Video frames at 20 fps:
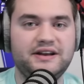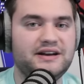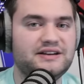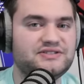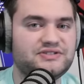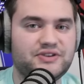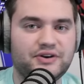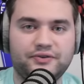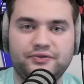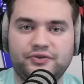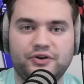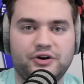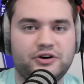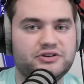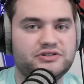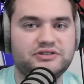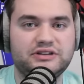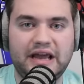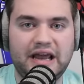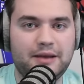It's the
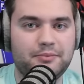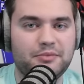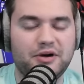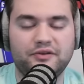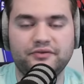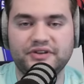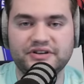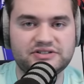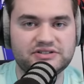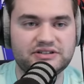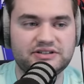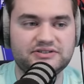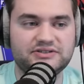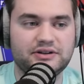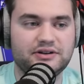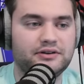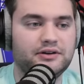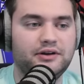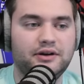first game of the season.